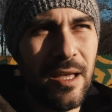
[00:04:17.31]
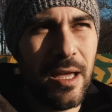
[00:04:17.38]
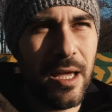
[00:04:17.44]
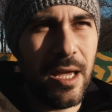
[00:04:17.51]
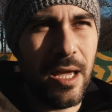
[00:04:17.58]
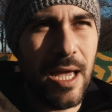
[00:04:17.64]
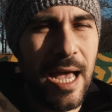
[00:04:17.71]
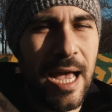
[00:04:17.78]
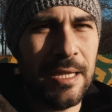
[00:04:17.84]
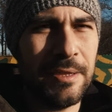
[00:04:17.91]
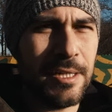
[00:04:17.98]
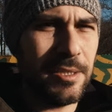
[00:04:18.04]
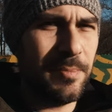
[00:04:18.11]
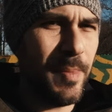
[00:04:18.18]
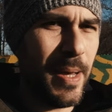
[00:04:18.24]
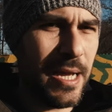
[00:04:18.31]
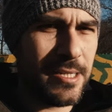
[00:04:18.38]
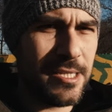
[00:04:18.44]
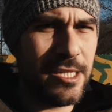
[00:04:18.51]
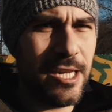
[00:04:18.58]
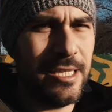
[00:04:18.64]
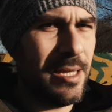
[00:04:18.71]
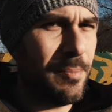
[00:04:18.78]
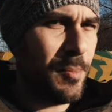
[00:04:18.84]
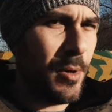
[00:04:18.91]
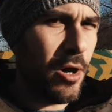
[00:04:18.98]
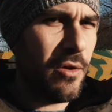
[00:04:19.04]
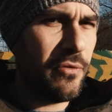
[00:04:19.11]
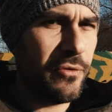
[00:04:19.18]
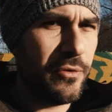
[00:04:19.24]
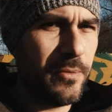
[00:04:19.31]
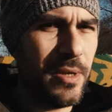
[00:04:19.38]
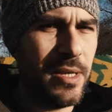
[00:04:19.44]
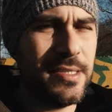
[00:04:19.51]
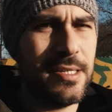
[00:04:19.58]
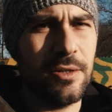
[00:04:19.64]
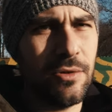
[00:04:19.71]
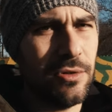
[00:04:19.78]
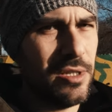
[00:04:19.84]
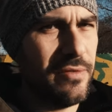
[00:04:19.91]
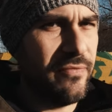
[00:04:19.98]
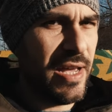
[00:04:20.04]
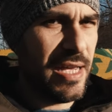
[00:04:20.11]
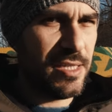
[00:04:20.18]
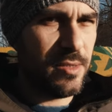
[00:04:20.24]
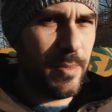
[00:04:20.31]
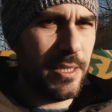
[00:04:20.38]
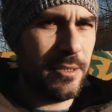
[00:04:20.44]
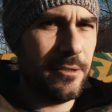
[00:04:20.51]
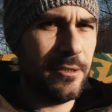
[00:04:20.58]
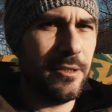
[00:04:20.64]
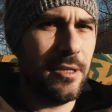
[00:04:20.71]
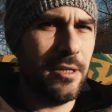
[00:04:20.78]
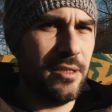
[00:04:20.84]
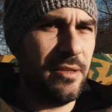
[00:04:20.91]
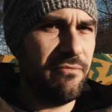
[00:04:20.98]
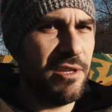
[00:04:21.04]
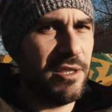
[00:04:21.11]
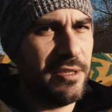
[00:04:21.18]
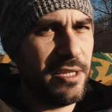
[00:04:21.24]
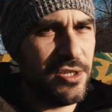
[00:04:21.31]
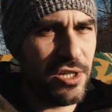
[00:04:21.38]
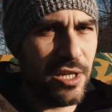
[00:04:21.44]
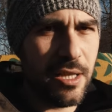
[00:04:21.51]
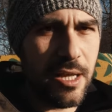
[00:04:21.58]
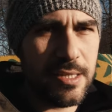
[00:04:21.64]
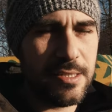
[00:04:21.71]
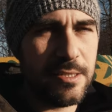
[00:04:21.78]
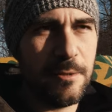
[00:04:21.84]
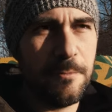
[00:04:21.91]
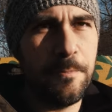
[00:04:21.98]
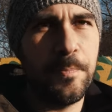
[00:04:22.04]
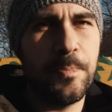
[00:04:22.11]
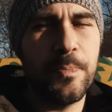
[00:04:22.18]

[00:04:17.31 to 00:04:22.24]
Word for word: 100 uh, bucks and above, it's a good investment in vintage glass.